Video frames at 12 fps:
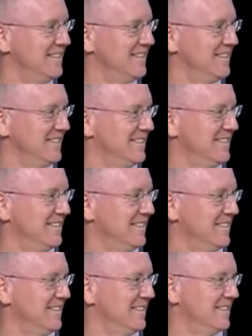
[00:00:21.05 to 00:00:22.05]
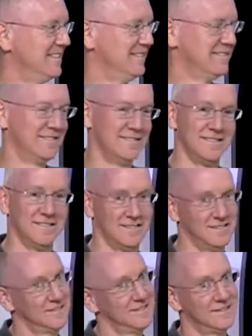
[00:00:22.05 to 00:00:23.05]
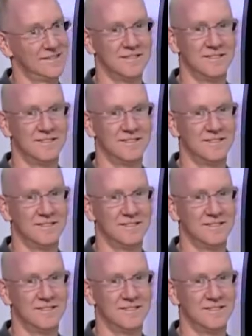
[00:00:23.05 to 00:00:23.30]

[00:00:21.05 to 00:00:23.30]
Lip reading: No words are spoken by the person on screen.